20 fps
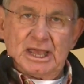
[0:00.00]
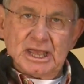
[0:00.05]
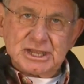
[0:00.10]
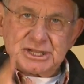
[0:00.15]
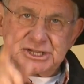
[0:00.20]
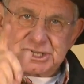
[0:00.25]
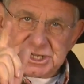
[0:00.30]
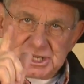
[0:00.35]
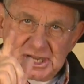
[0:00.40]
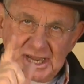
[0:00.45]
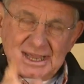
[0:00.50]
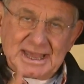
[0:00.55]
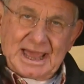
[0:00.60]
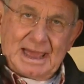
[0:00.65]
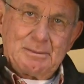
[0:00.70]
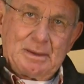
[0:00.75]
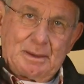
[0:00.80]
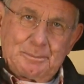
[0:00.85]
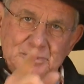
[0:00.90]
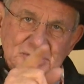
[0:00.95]
She
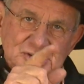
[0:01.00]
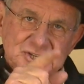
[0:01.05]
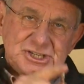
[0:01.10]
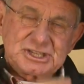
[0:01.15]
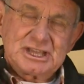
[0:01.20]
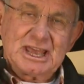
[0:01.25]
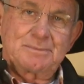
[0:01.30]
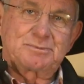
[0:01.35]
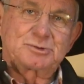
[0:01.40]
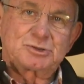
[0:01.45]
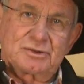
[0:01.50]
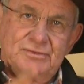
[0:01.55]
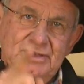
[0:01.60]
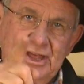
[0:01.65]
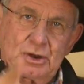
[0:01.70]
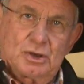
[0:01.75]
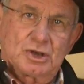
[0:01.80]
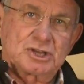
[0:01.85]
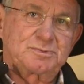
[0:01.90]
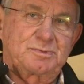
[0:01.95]
came up the steps of
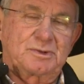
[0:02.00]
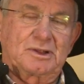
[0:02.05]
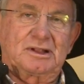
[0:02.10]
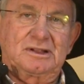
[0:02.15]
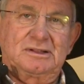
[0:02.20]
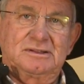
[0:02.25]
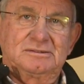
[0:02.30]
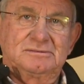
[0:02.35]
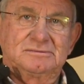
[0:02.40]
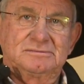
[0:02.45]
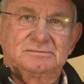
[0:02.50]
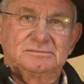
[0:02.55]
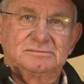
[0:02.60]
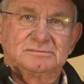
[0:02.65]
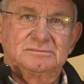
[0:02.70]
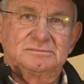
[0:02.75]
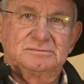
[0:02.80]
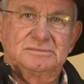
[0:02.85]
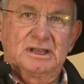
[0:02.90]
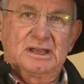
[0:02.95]
that hospital,
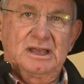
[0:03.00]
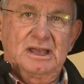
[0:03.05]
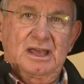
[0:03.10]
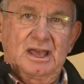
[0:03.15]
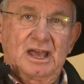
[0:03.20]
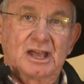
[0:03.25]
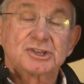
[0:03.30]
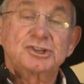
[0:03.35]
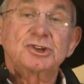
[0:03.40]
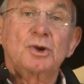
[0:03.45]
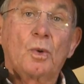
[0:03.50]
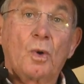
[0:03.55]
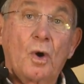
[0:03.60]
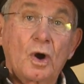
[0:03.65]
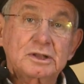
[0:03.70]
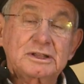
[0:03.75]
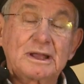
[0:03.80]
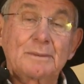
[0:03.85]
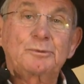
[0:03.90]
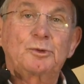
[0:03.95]
and she
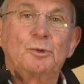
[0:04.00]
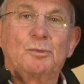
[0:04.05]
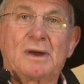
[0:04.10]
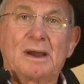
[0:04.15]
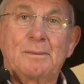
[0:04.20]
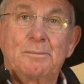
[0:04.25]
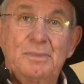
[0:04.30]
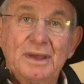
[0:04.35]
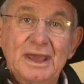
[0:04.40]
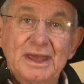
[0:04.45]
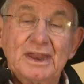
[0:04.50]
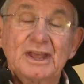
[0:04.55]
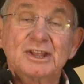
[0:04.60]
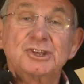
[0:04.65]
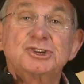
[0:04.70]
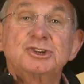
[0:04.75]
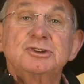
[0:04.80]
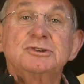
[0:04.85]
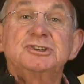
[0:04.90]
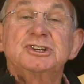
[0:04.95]
walked up to my bed, and
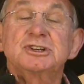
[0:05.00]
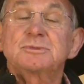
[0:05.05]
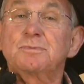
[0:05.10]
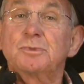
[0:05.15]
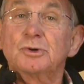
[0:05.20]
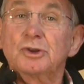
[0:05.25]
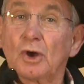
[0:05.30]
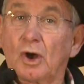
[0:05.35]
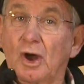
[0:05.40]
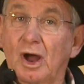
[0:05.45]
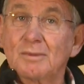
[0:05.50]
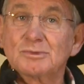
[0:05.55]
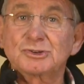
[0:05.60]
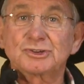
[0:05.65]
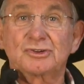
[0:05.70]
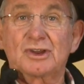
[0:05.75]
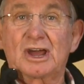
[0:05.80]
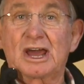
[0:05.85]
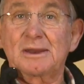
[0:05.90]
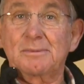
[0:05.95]
she just put her arms
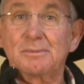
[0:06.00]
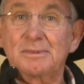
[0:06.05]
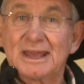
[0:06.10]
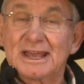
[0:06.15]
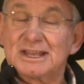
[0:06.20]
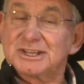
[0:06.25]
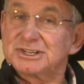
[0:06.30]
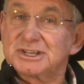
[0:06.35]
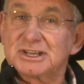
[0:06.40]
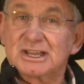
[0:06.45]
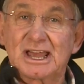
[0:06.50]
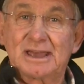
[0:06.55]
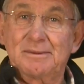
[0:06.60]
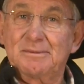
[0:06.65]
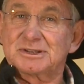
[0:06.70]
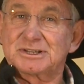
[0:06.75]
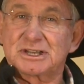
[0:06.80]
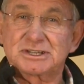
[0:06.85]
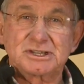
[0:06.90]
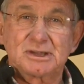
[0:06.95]
around me, and she gave
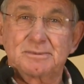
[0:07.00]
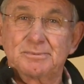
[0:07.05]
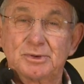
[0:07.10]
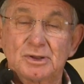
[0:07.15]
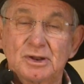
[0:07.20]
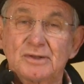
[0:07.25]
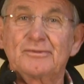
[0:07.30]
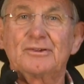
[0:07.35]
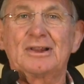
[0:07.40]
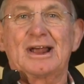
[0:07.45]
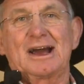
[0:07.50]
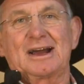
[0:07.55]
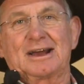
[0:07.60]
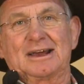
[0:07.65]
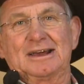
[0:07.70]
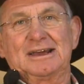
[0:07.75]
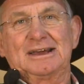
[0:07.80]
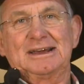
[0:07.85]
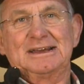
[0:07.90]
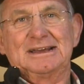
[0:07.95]
me such a beautiful hug.
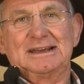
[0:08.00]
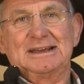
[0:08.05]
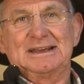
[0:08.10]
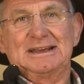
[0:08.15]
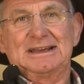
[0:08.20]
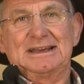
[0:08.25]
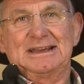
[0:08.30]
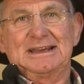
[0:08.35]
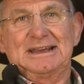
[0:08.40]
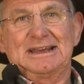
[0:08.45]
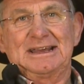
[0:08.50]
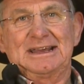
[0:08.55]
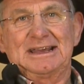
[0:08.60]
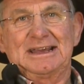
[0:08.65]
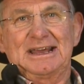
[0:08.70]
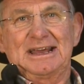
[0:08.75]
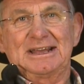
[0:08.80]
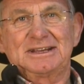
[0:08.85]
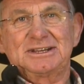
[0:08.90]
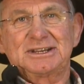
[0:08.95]

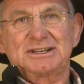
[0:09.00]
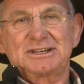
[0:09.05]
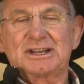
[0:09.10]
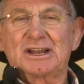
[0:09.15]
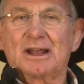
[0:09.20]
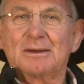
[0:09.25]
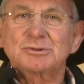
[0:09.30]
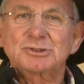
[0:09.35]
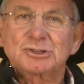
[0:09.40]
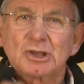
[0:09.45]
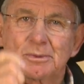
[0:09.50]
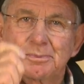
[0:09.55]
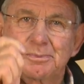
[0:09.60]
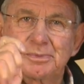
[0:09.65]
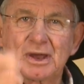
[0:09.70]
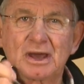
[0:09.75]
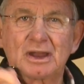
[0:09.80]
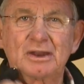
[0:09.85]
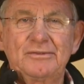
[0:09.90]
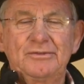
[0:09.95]
And she said, I'm so
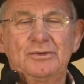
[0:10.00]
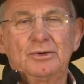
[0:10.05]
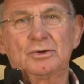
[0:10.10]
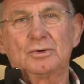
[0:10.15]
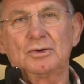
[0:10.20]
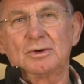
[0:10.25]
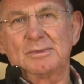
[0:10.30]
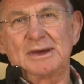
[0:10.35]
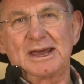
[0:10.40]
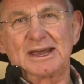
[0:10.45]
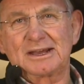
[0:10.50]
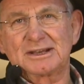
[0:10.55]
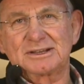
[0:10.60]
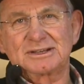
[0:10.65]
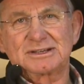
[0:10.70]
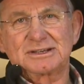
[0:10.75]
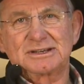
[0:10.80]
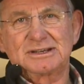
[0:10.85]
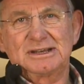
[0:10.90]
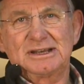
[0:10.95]
proud of you,
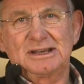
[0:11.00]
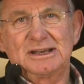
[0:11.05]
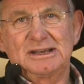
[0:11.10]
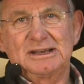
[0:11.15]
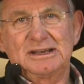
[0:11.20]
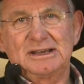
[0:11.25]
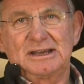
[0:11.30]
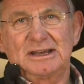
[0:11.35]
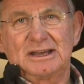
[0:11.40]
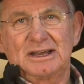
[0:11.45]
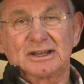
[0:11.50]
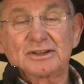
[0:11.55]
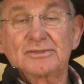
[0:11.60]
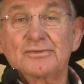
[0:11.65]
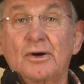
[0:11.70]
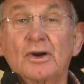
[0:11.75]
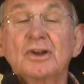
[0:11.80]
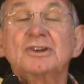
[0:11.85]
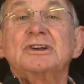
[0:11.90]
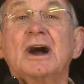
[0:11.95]
Angus. As
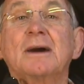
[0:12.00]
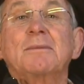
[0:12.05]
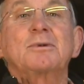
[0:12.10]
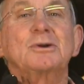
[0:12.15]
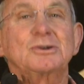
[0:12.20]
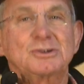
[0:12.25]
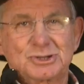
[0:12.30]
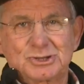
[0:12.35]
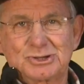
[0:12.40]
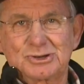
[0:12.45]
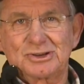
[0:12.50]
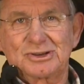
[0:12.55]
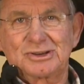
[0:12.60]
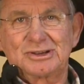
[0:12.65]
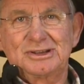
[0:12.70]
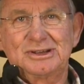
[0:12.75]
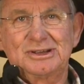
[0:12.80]
far as I'm concerned,